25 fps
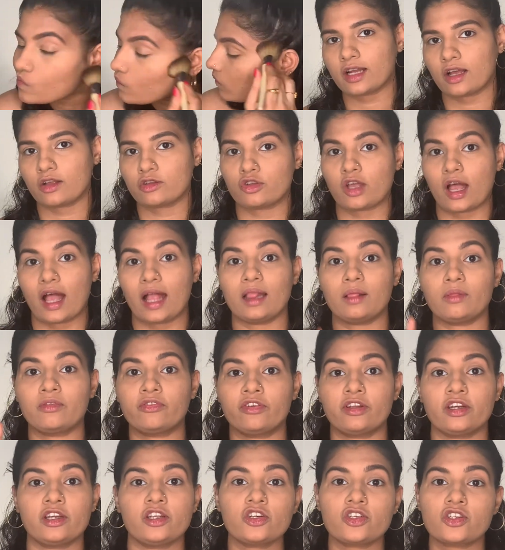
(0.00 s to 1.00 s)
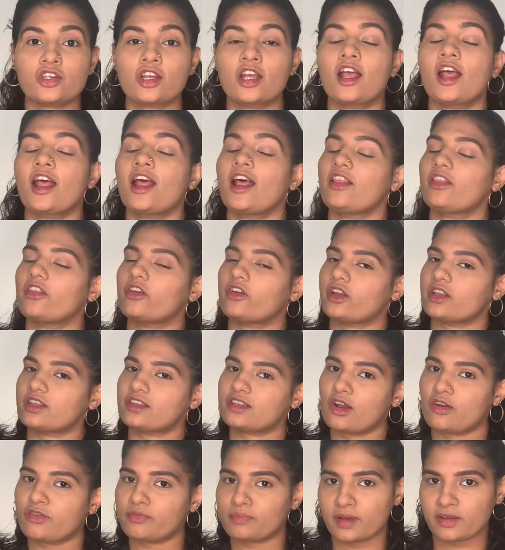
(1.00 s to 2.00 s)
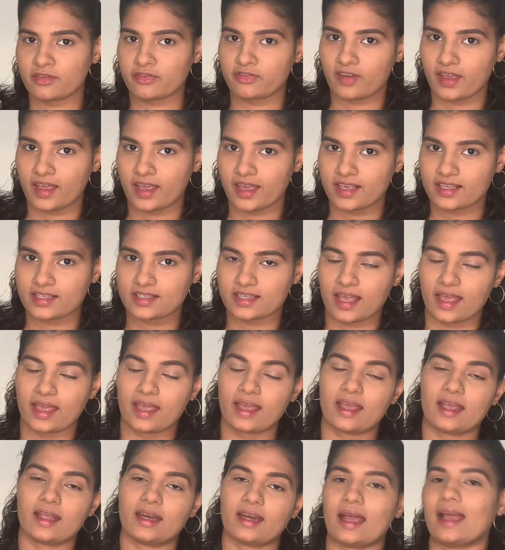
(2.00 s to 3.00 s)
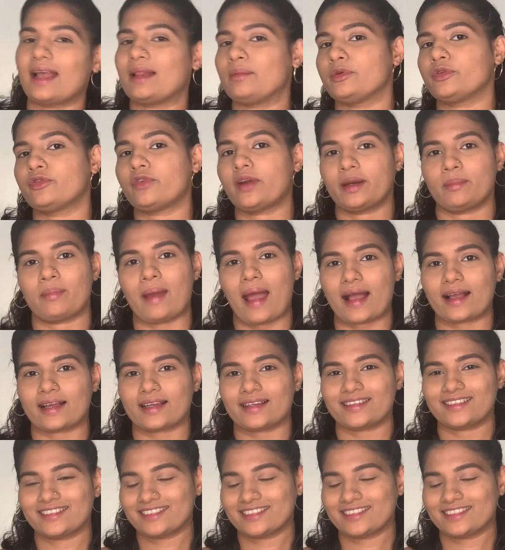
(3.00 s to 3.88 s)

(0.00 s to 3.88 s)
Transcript: So I'll finish the rest of my face and I'll be right back.